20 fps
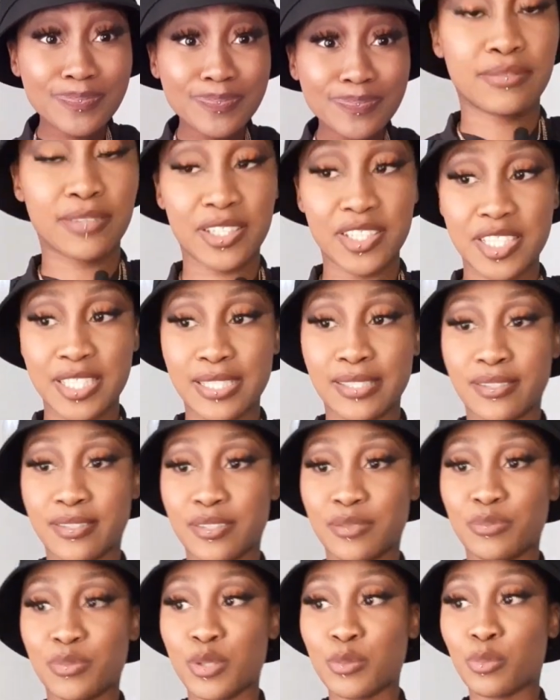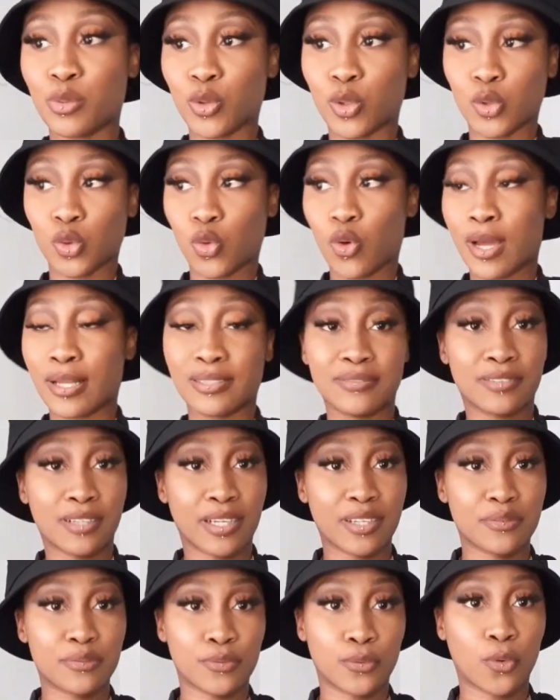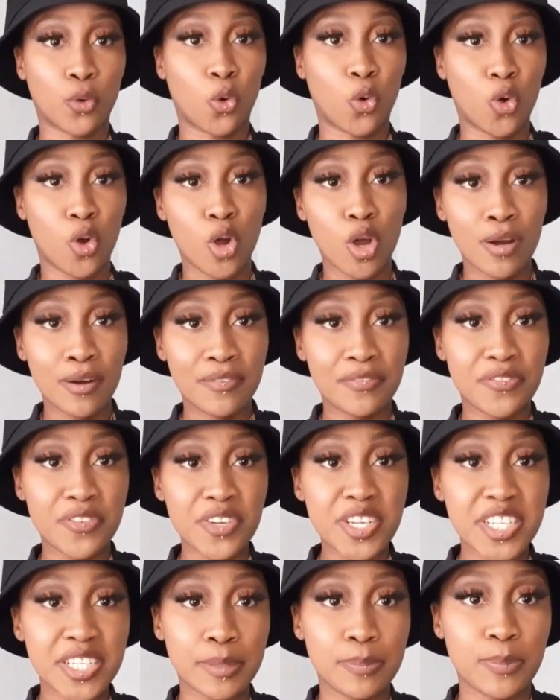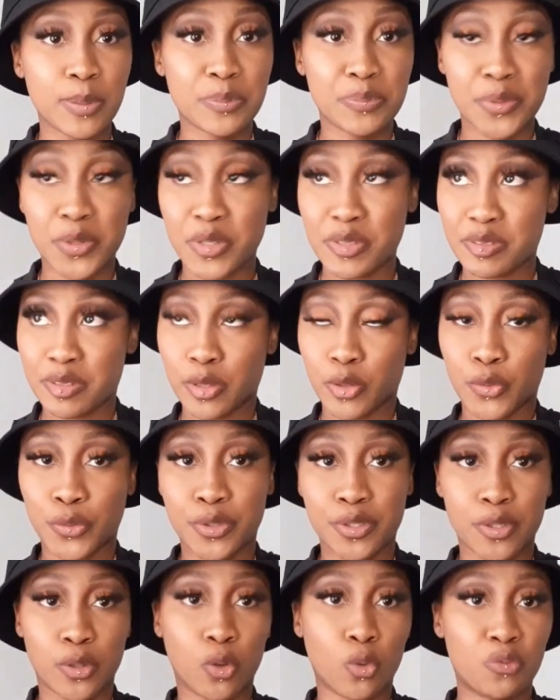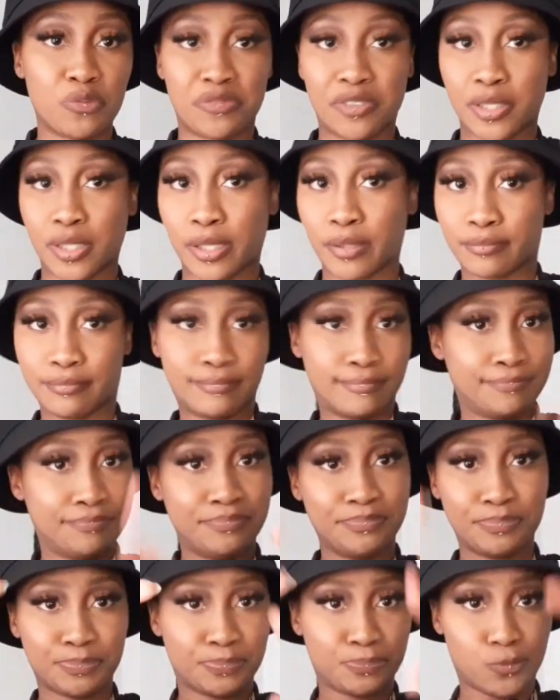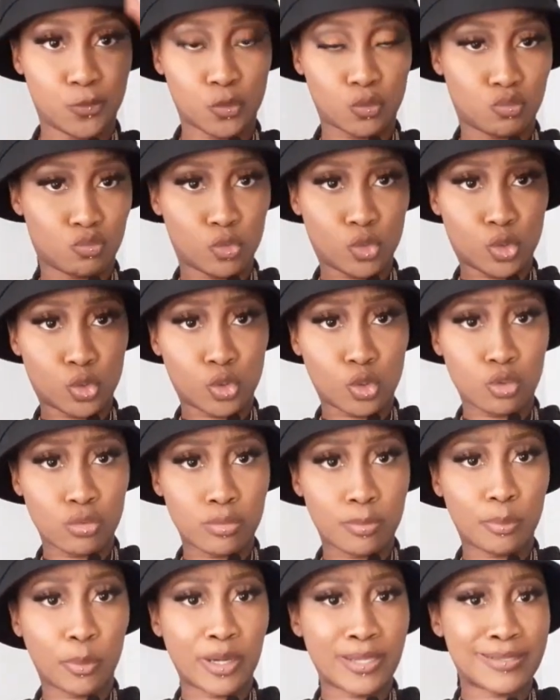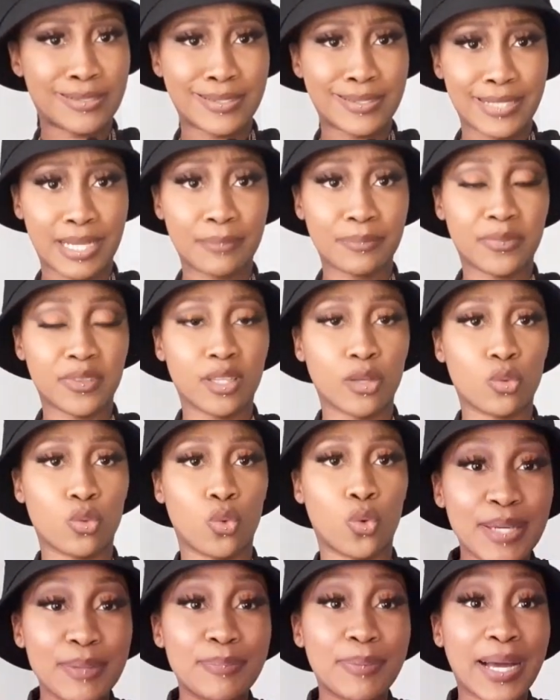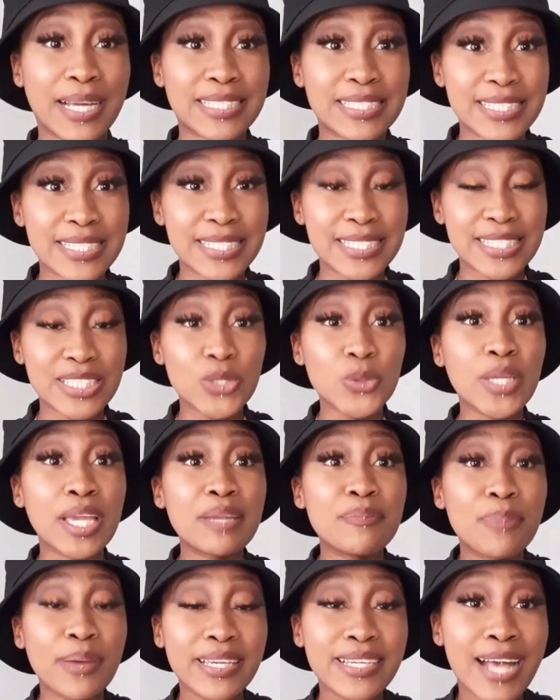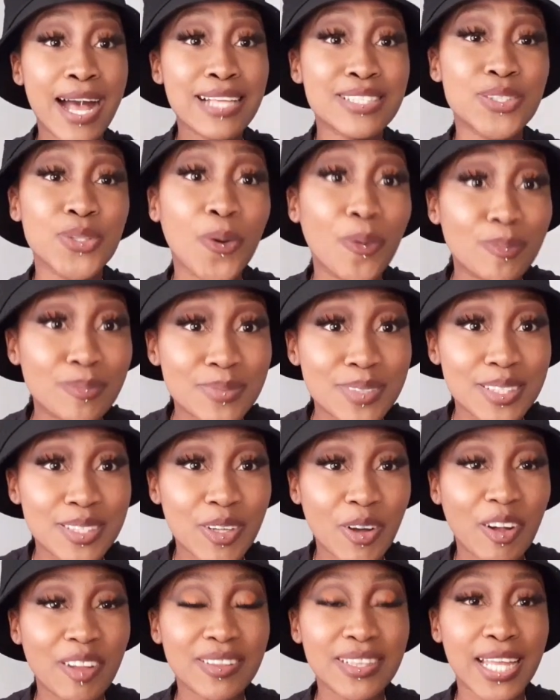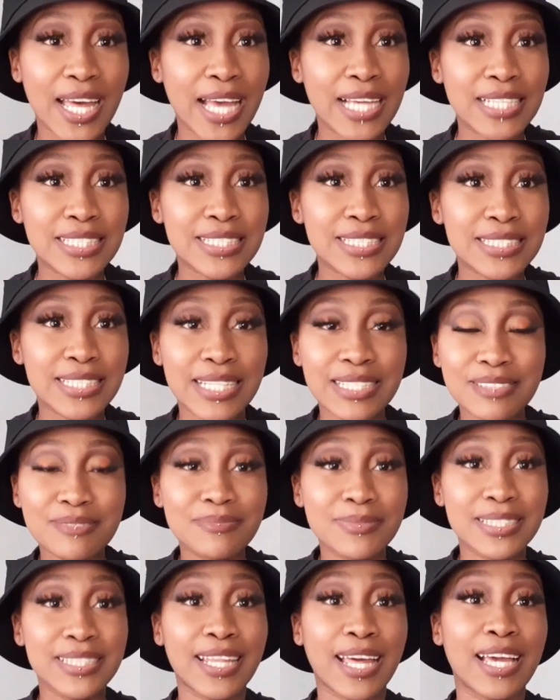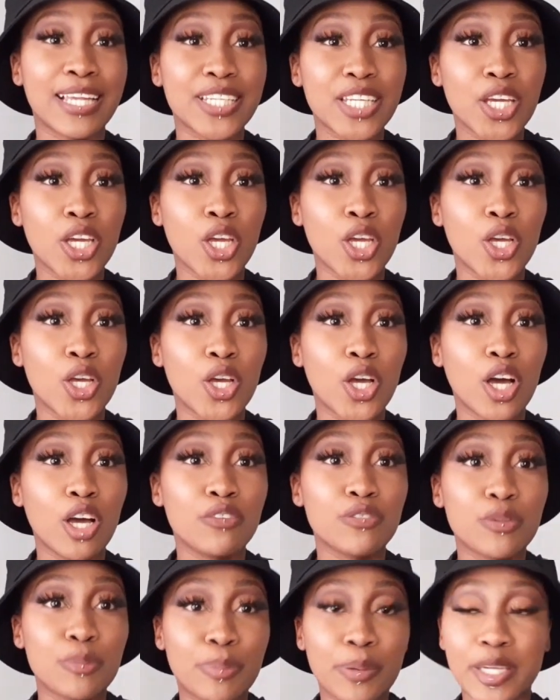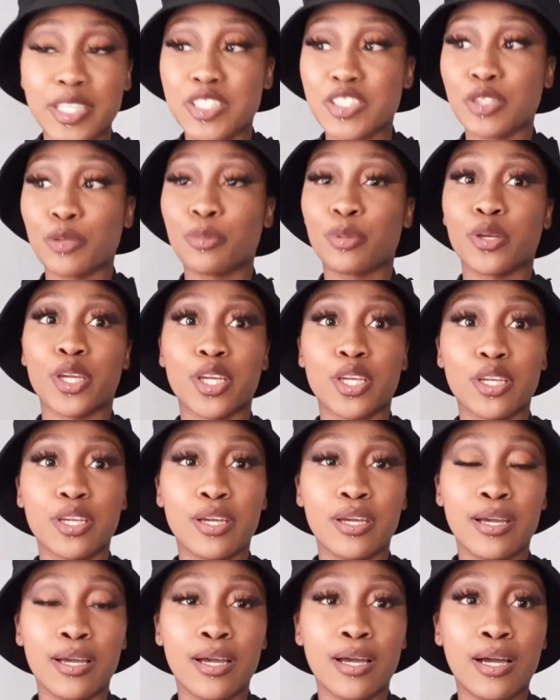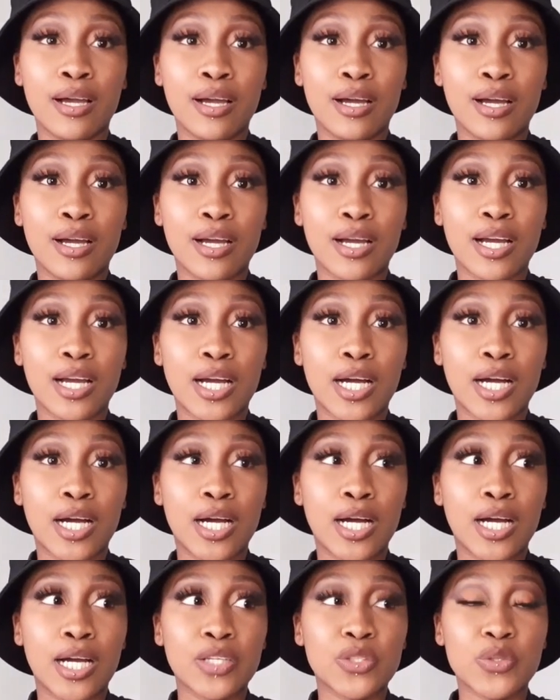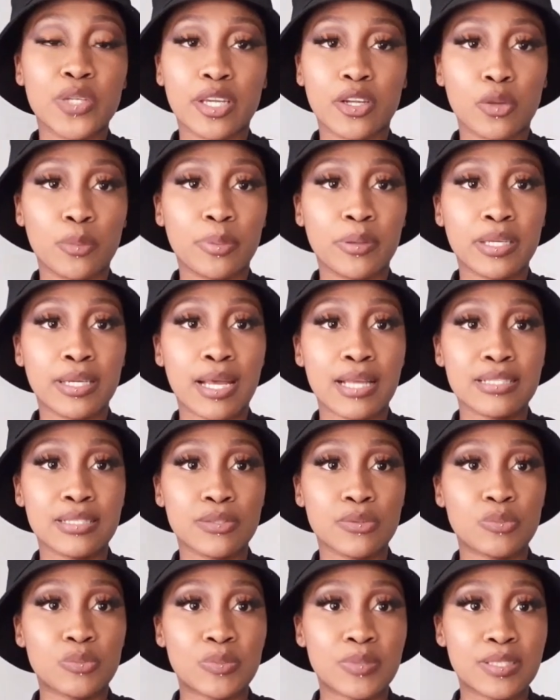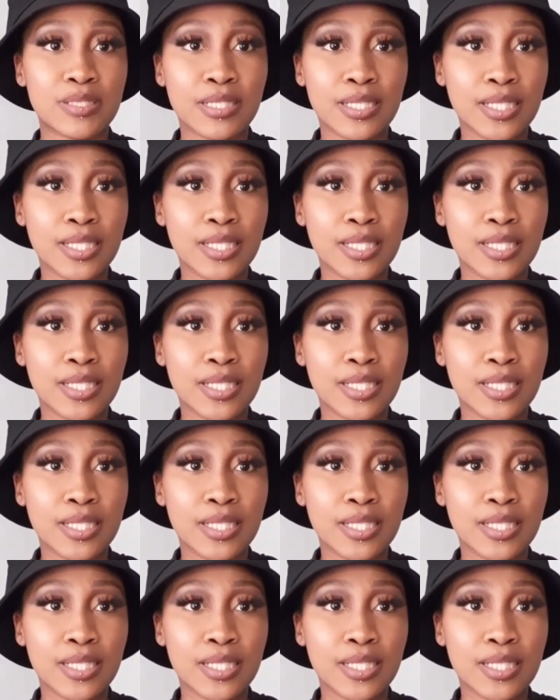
I've actually seen people qualify for free shipping because the goods are over 2 point something, but you can pay customs on that. It doesn't mean that if you pay shipping, you cannot pay customs.